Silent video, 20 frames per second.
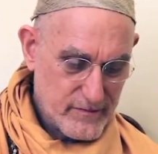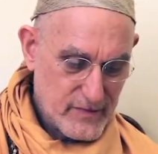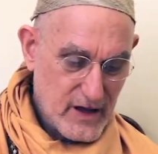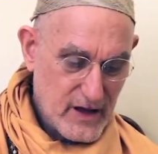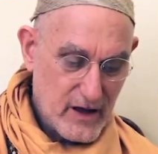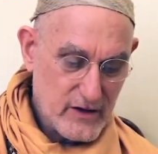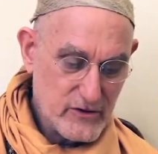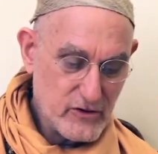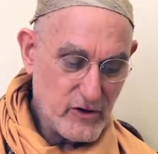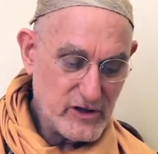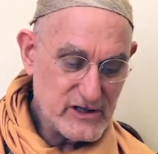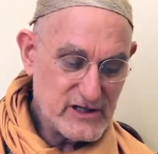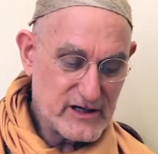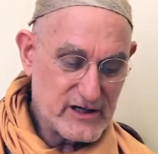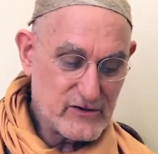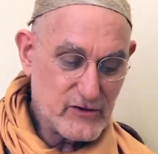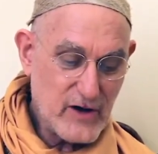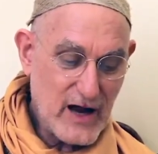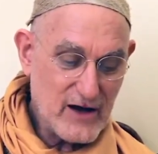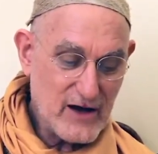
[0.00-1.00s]
A noisy
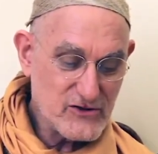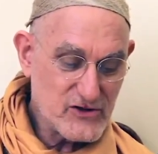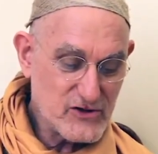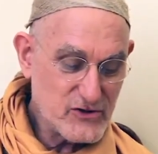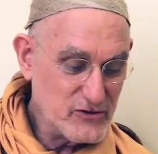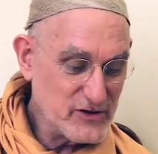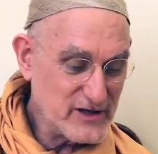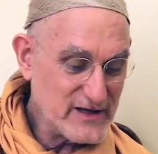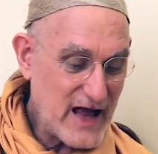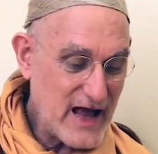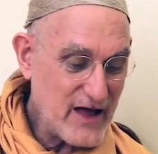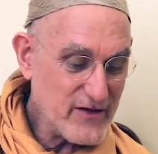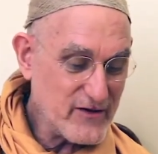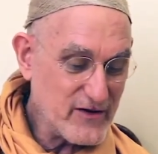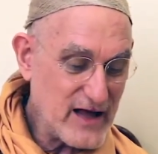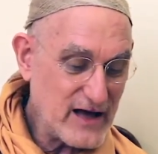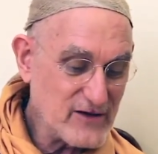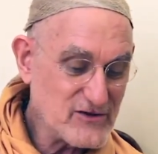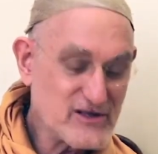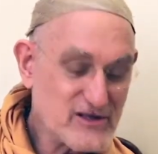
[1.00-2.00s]
crowd soon gathered
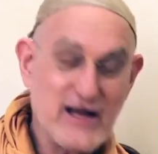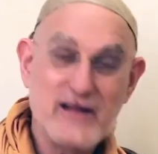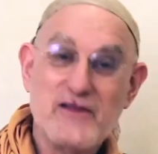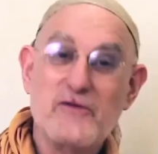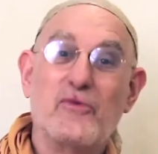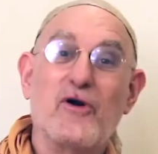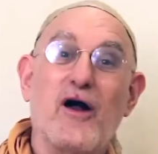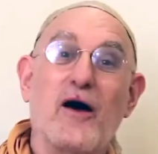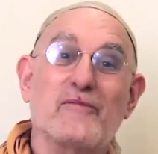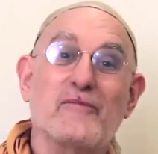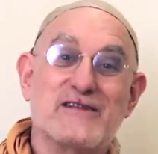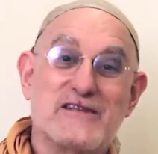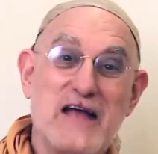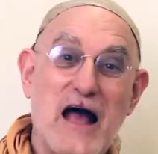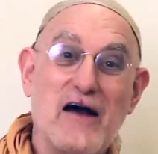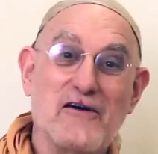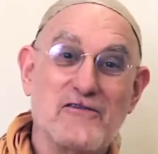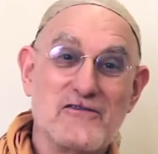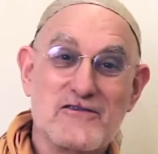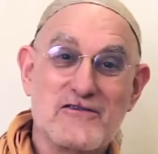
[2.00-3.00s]
outside the Brahmin's
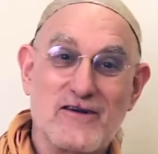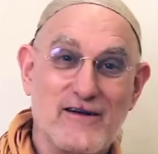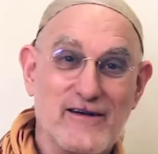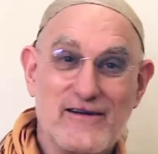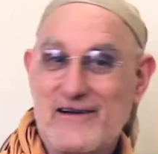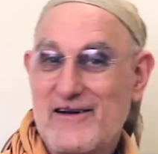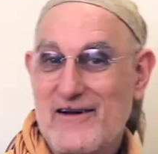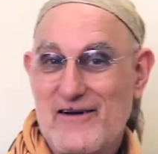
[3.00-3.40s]
house, right?